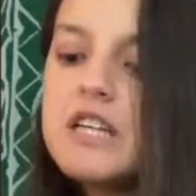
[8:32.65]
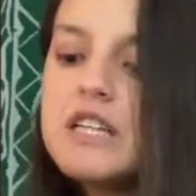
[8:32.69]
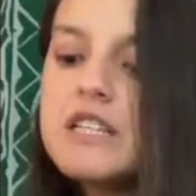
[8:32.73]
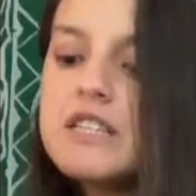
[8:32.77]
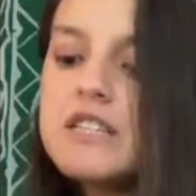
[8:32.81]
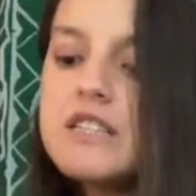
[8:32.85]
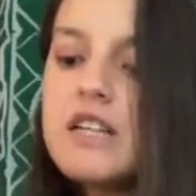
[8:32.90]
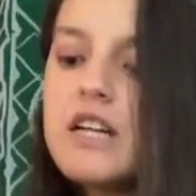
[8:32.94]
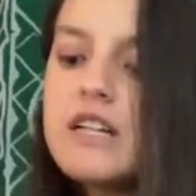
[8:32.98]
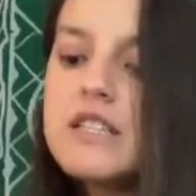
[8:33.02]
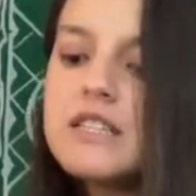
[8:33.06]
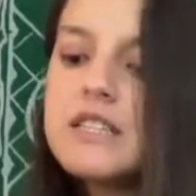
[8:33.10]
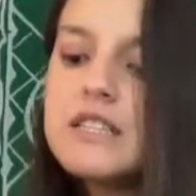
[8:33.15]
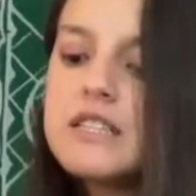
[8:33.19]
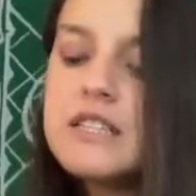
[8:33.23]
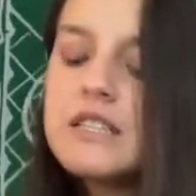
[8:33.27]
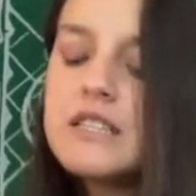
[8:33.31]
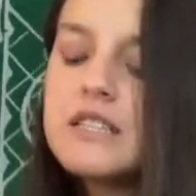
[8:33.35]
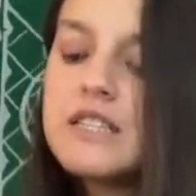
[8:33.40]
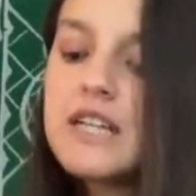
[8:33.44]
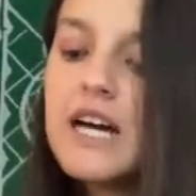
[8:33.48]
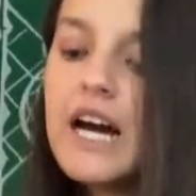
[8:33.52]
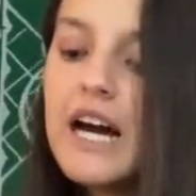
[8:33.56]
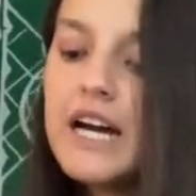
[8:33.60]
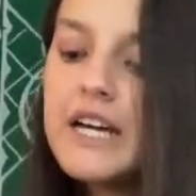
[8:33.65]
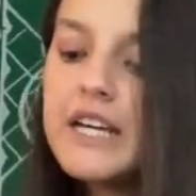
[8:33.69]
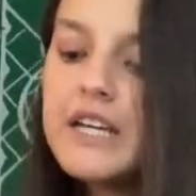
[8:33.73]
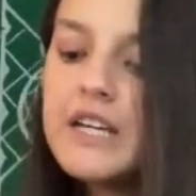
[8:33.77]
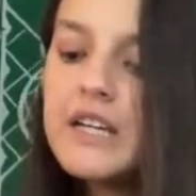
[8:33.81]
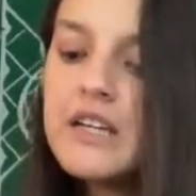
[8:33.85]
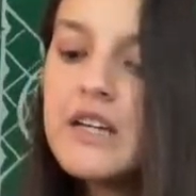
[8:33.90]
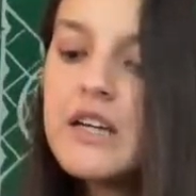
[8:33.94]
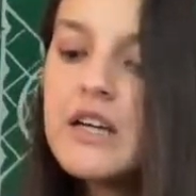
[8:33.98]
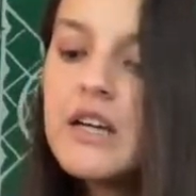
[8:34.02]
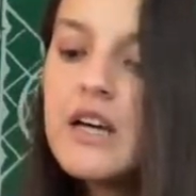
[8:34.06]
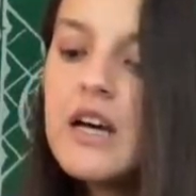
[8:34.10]
is not
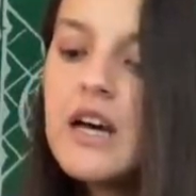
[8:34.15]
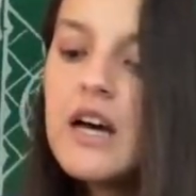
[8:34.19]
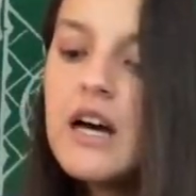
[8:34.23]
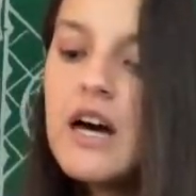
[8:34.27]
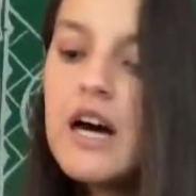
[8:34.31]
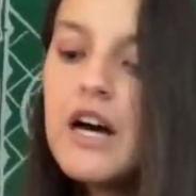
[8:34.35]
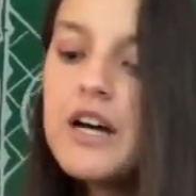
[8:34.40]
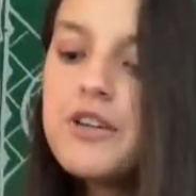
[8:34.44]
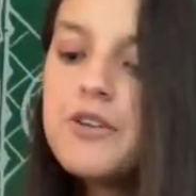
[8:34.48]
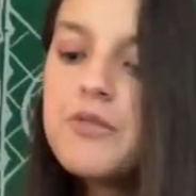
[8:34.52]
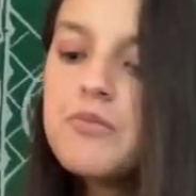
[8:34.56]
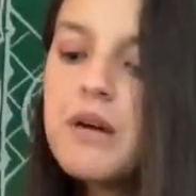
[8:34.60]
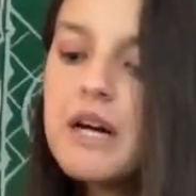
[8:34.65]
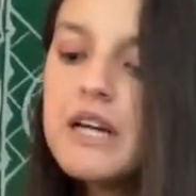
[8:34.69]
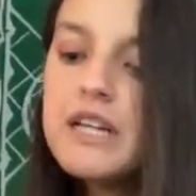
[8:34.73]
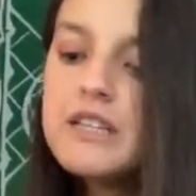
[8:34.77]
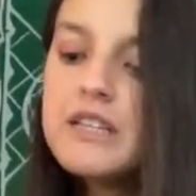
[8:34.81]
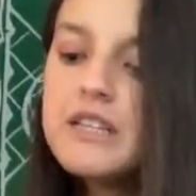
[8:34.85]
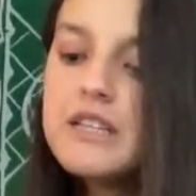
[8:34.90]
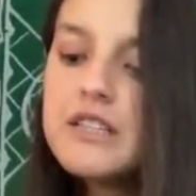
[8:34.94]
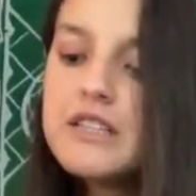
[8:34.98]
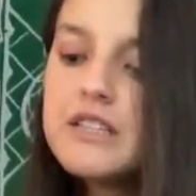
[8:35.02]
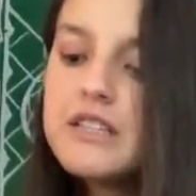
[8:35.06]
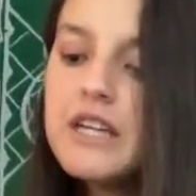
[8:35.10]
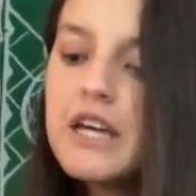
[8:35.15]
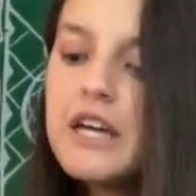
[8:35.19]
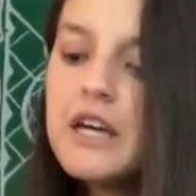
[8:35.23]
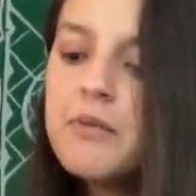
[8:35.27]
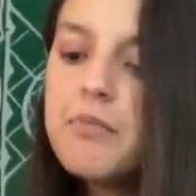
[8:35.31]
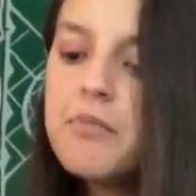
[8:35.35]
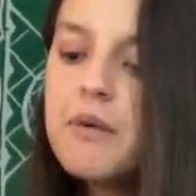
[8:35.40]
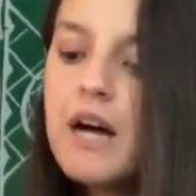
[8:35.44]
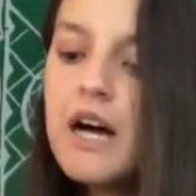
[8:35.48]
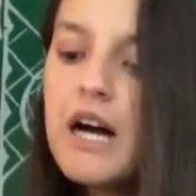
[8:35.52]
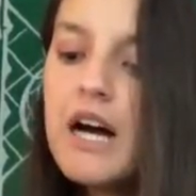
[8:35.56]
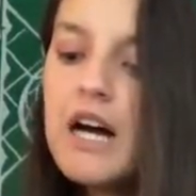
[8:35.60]
tight, you might need
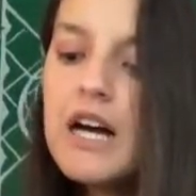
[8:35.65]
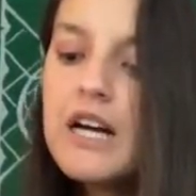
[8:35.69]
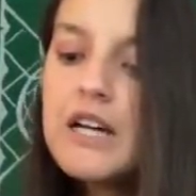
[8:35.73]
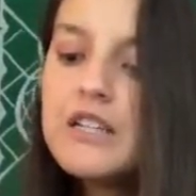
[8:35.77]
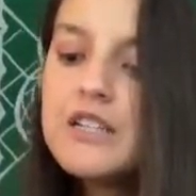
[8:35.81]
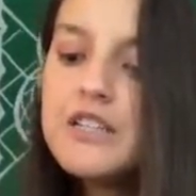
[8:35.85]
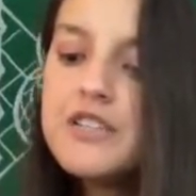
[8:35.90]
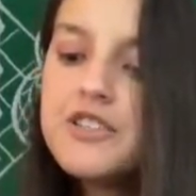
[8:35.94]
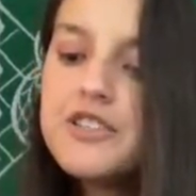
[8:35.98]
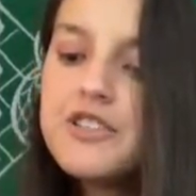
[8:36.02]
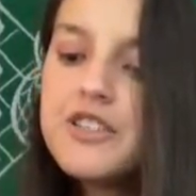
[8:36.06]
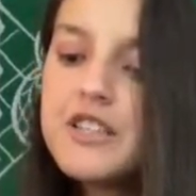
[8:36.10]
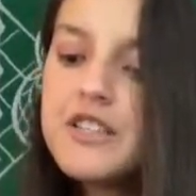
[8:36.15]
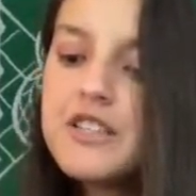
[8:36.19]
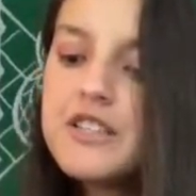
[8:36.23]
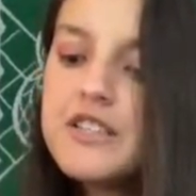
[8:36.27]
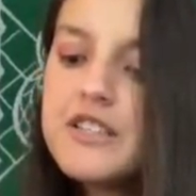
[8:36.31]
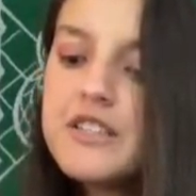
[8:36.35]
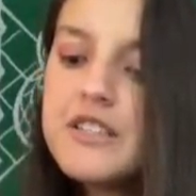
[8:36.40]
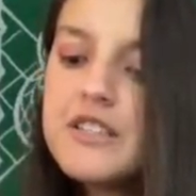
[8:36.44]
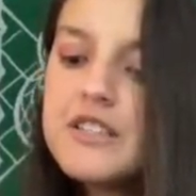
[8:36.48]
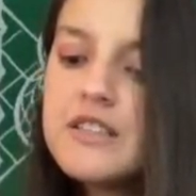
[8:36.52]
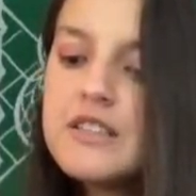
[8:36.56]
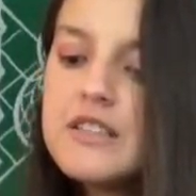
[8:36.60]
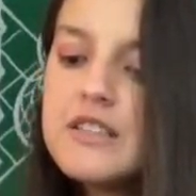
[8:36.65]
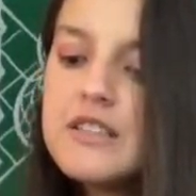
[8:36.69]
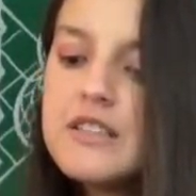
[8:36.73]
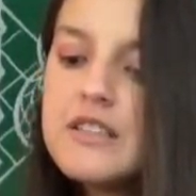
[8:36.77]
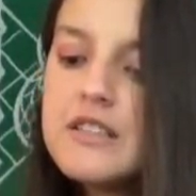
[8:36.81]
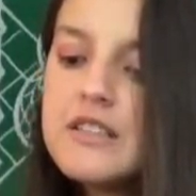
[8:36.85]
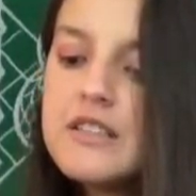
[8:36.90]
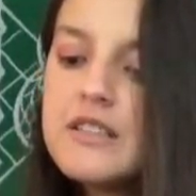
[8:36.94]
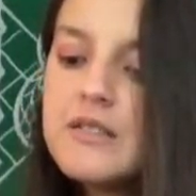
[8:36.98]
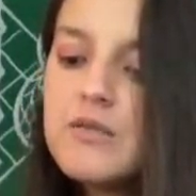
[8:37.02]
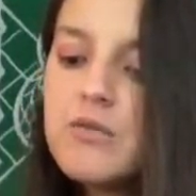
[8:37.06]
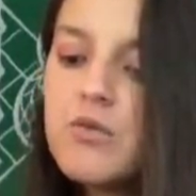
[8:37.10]
tape. I
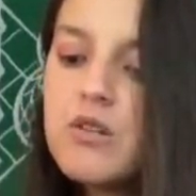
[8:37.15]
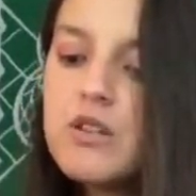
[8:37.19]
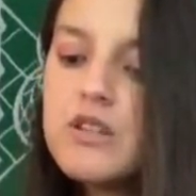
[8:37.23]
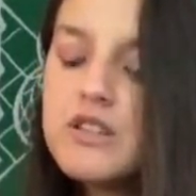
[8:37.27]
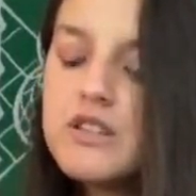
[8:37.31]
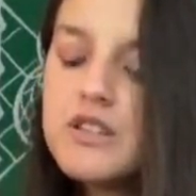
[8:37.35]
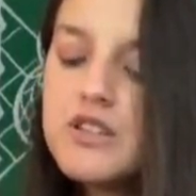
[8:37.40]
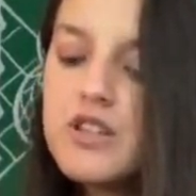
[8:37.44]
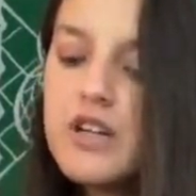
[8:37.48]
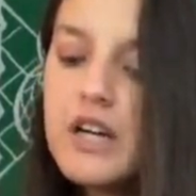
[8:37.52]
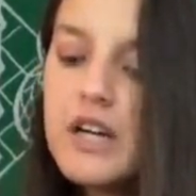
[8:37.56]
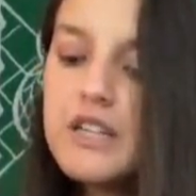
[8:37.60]
just will try